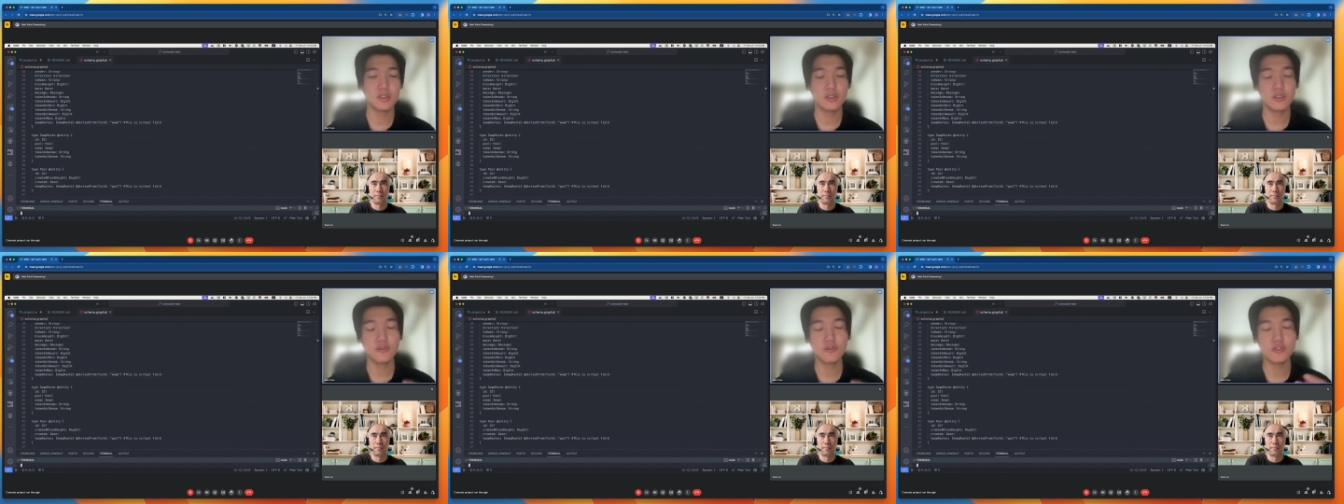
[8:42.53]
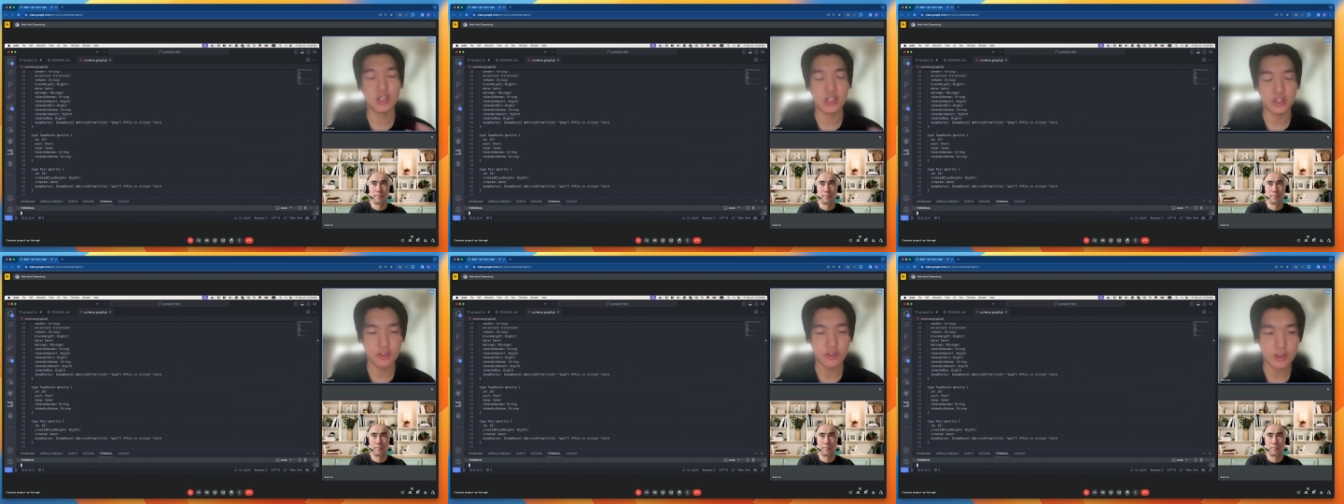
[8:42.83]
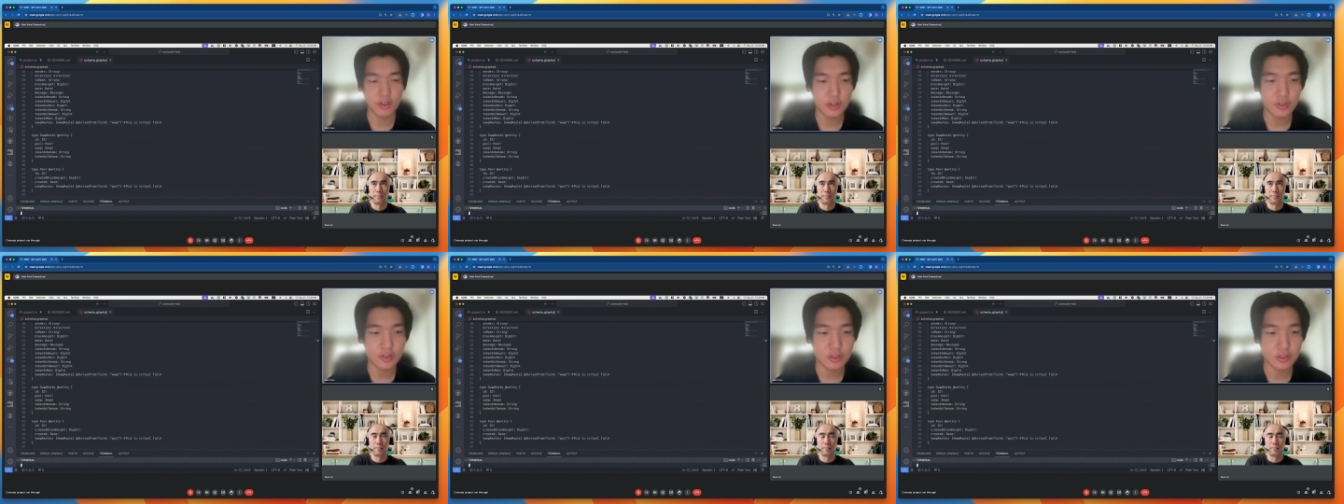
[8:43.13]
you've
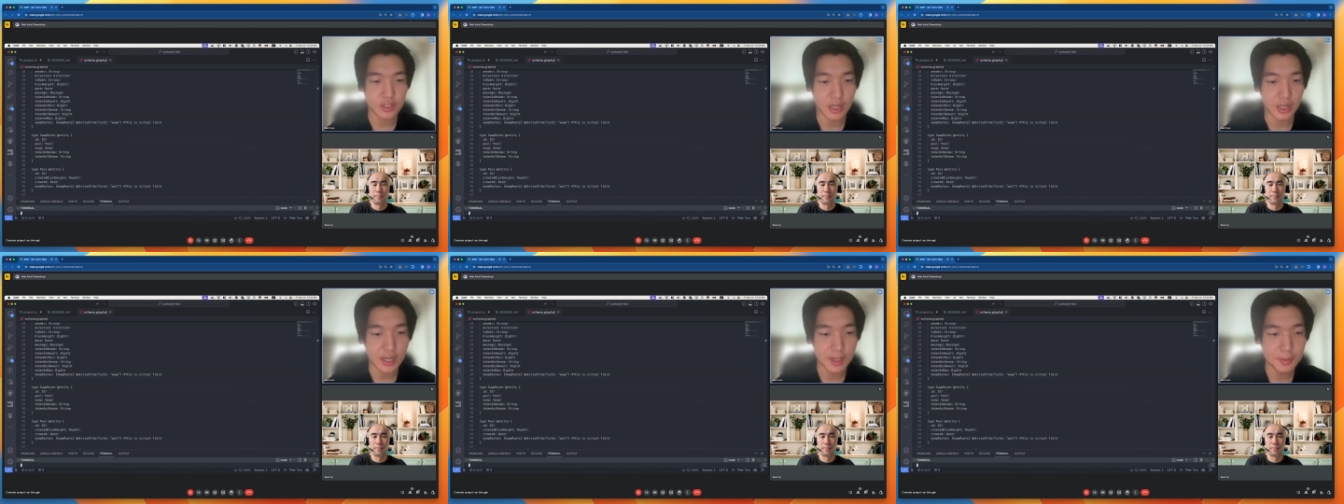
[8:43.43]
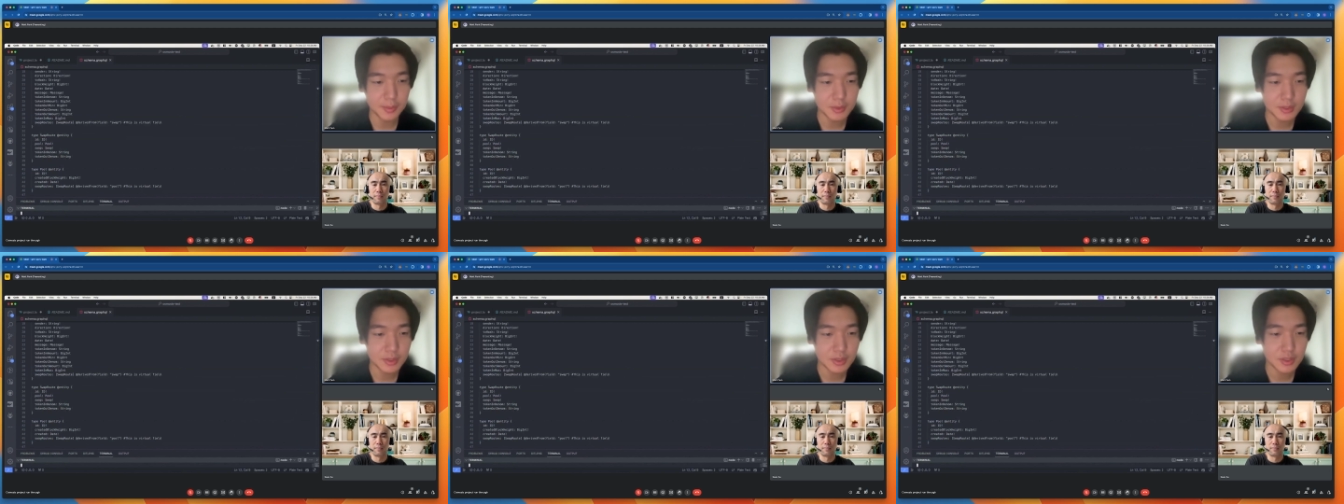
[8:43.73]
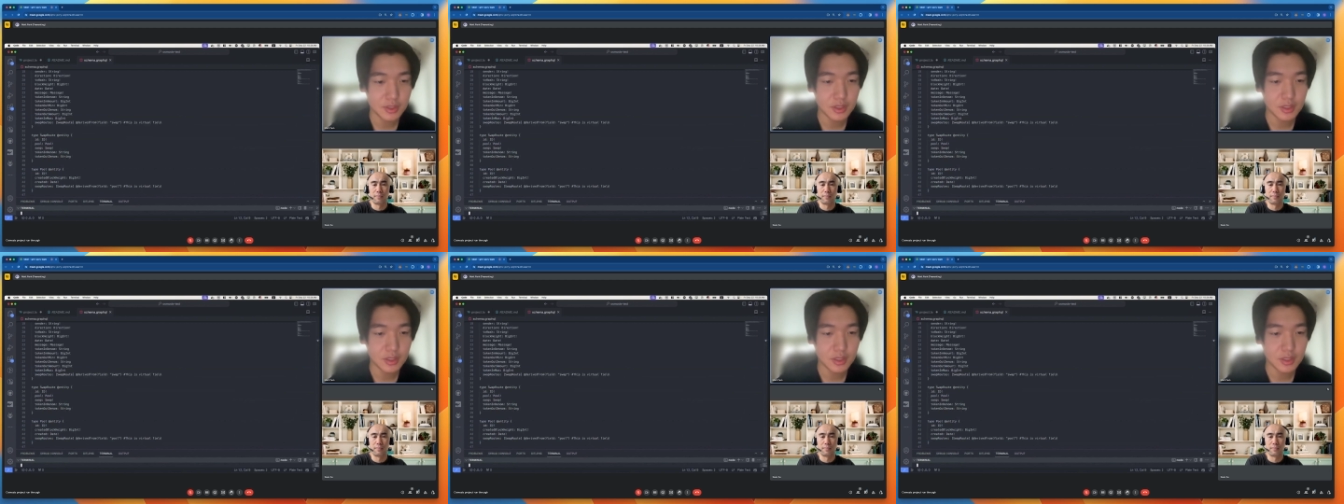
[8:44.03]
generated your types,